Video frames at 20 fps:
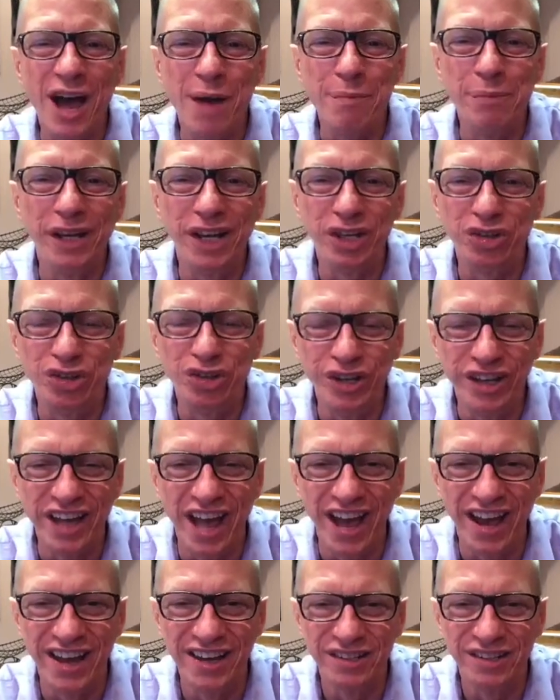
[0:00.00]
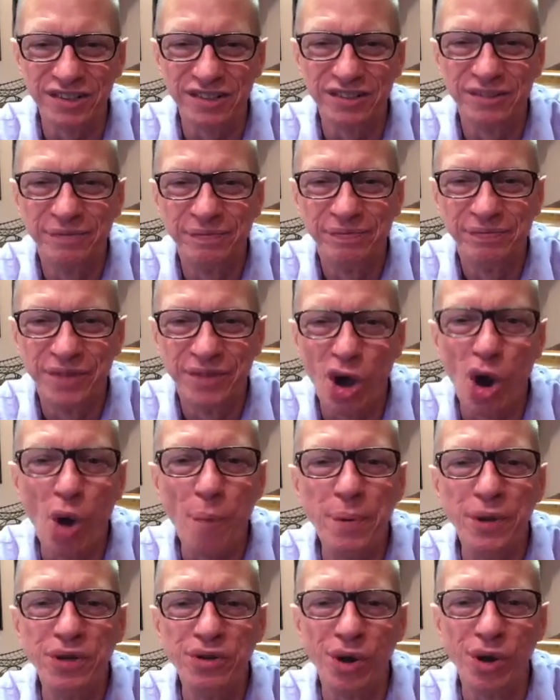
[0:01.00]
God bless you guys.
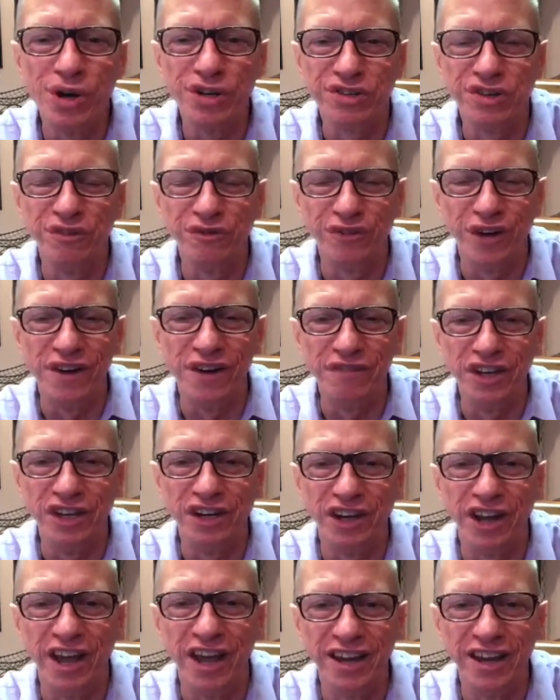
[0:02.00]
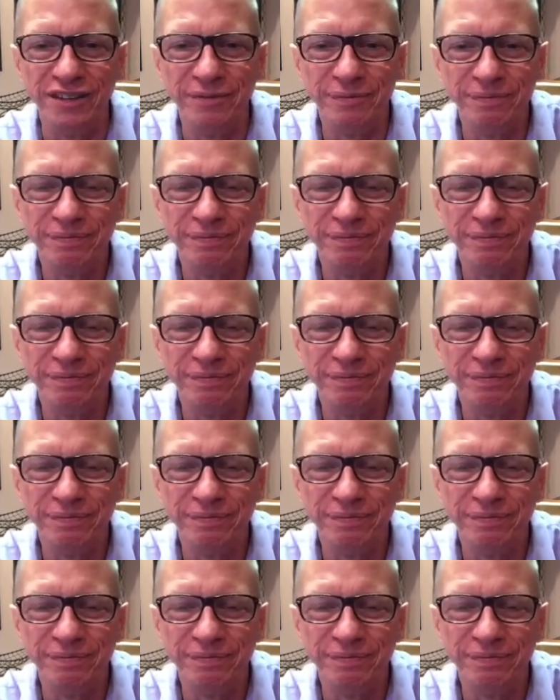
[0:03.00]
Open doors in front of you today.